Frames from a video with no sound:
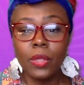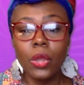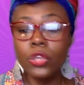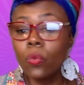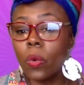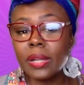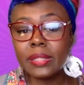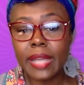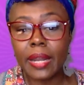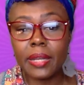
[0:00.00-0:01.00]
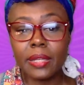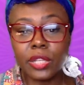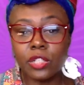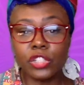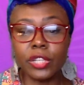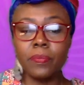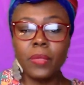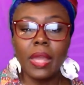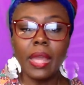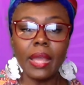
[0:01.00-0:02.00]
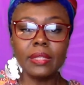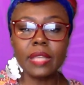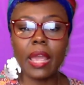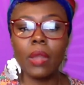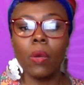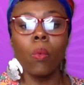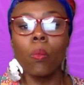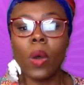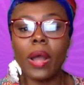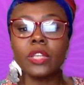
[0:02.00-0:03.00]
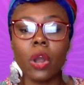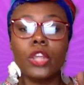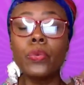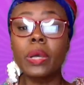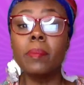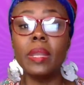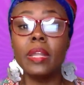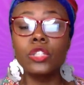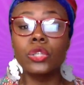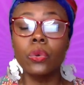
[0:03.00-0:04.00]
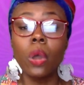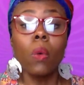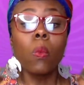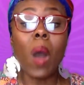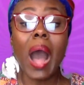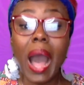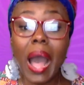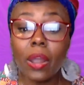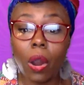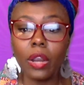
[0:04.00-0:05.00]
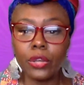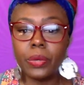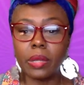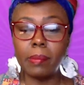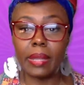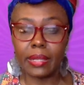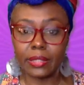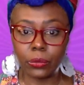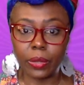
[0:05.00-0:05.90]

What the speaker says: You want to set an intention and say, what are you committing to? Why are you committing to it,